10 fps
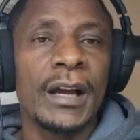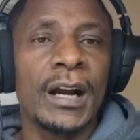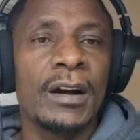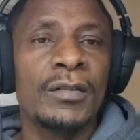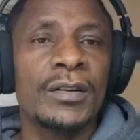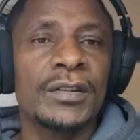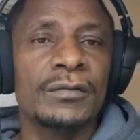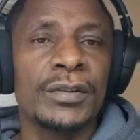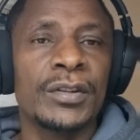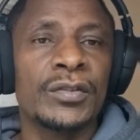account
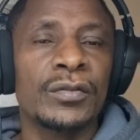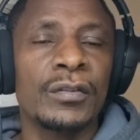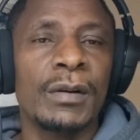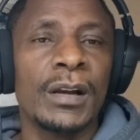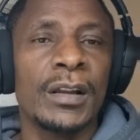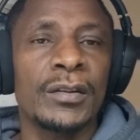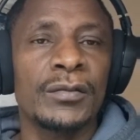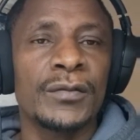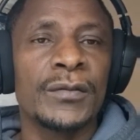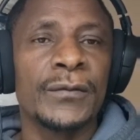which you normally
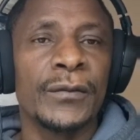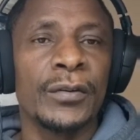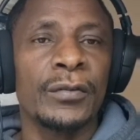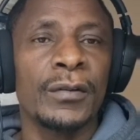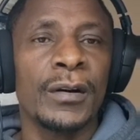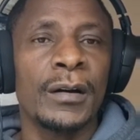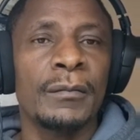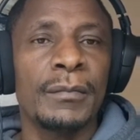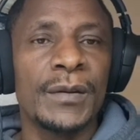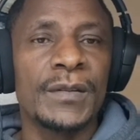use for your
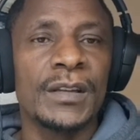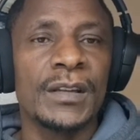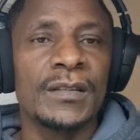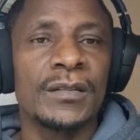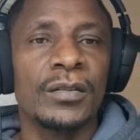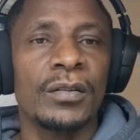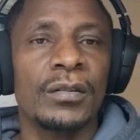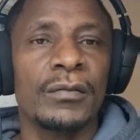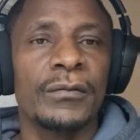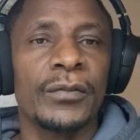business
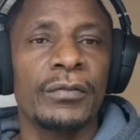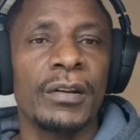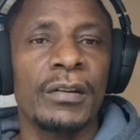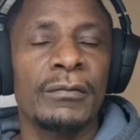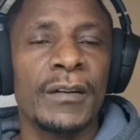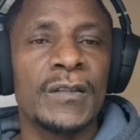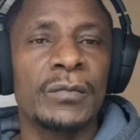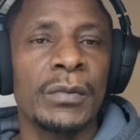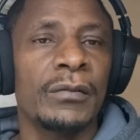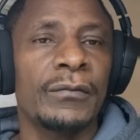or for your
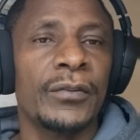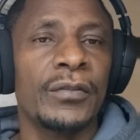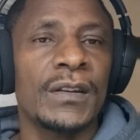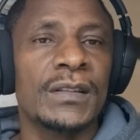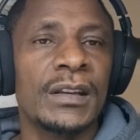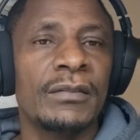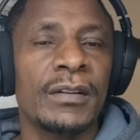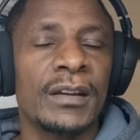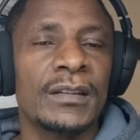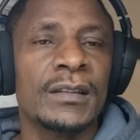investment, for your
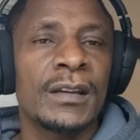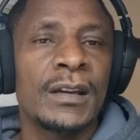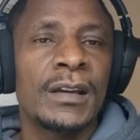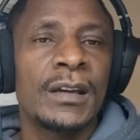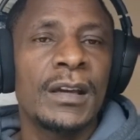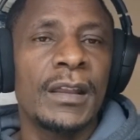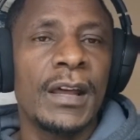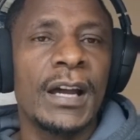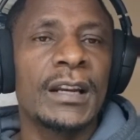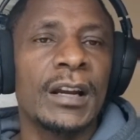savings,
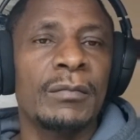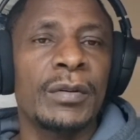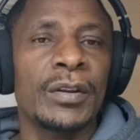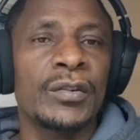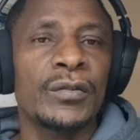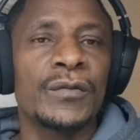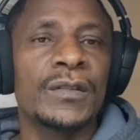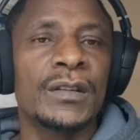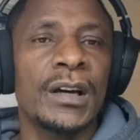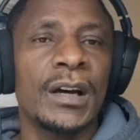that can be
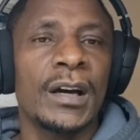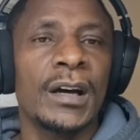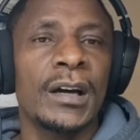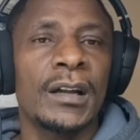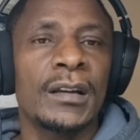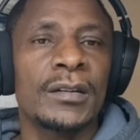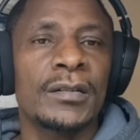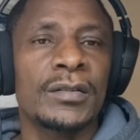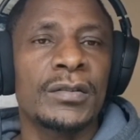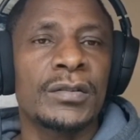used
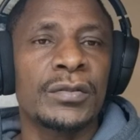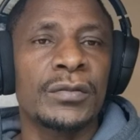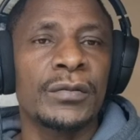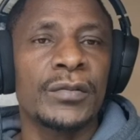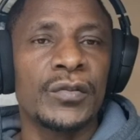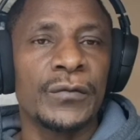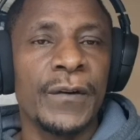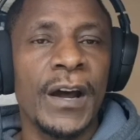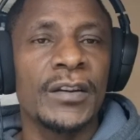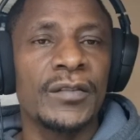to
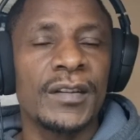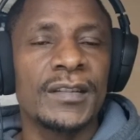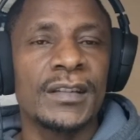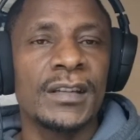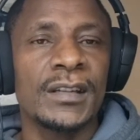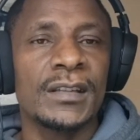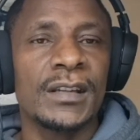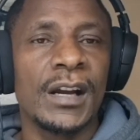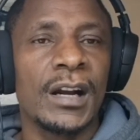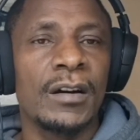fund your
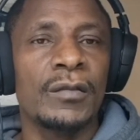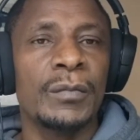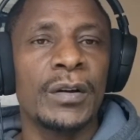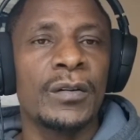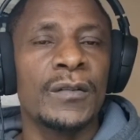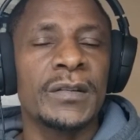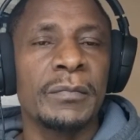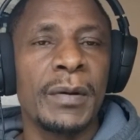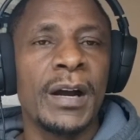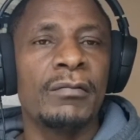CDSC account, because the
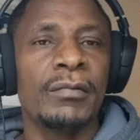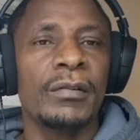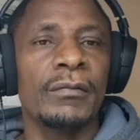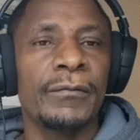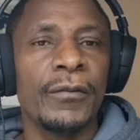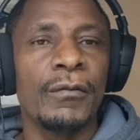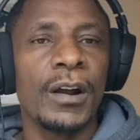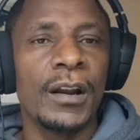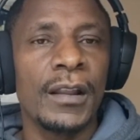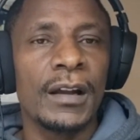bank will
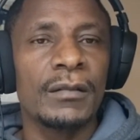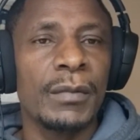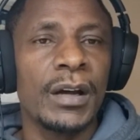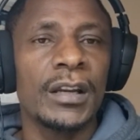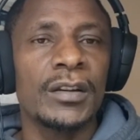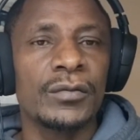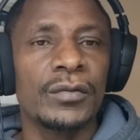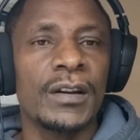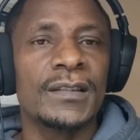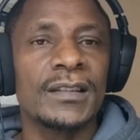forward that money to
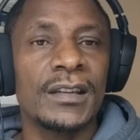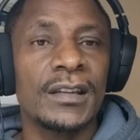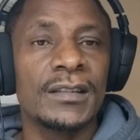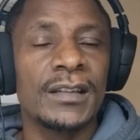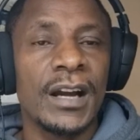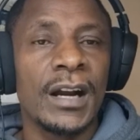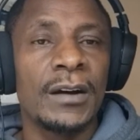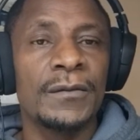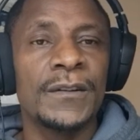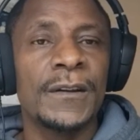your CDSC
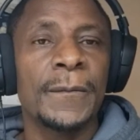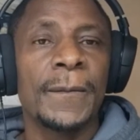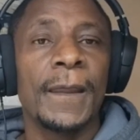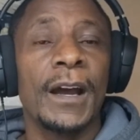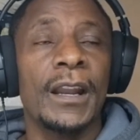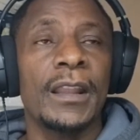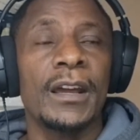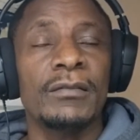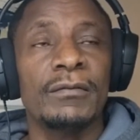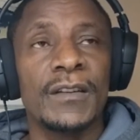account, and
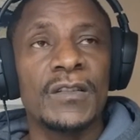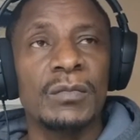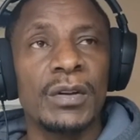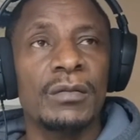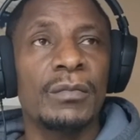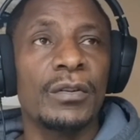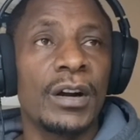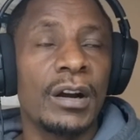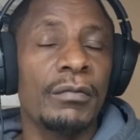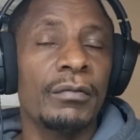the investment
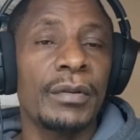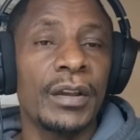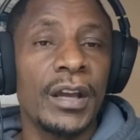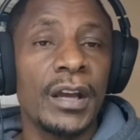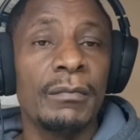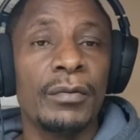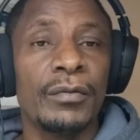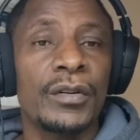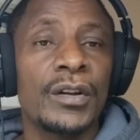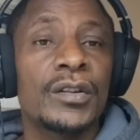broker will be
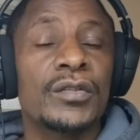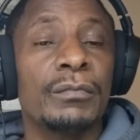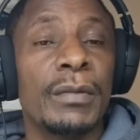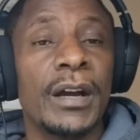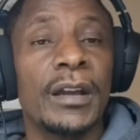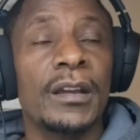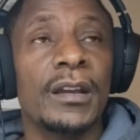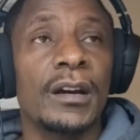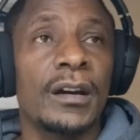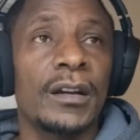able to buy
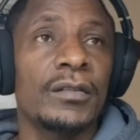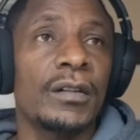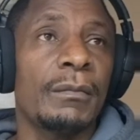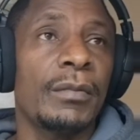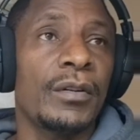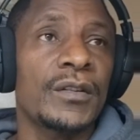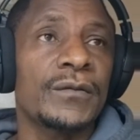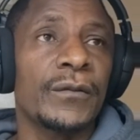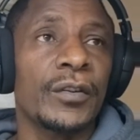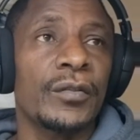your bonds
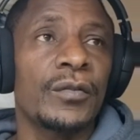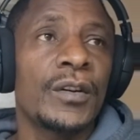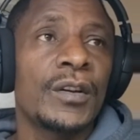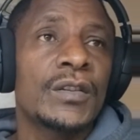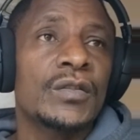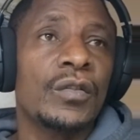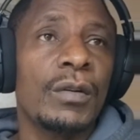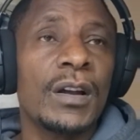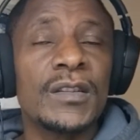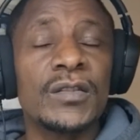for you. So
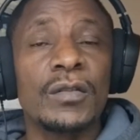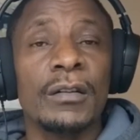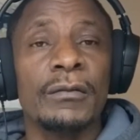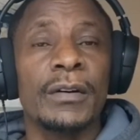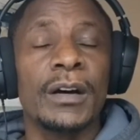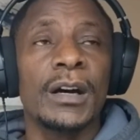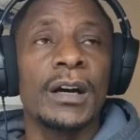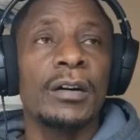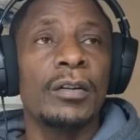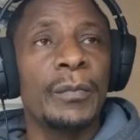once you
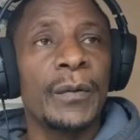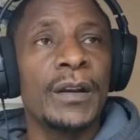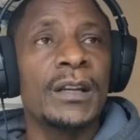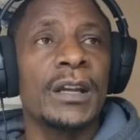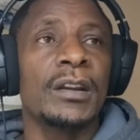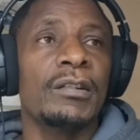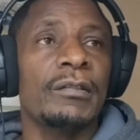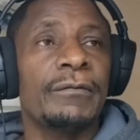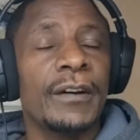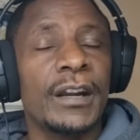have opened and you
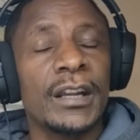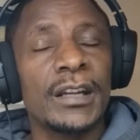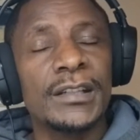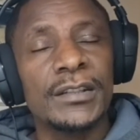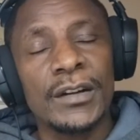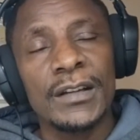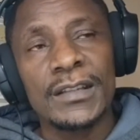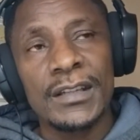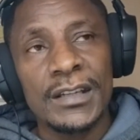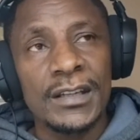have funded your
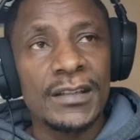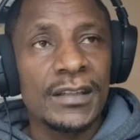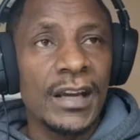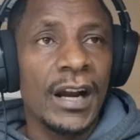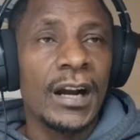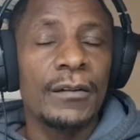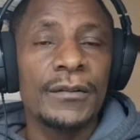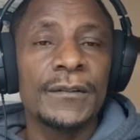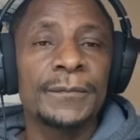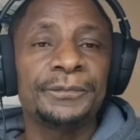CDSC
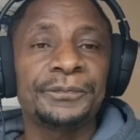account,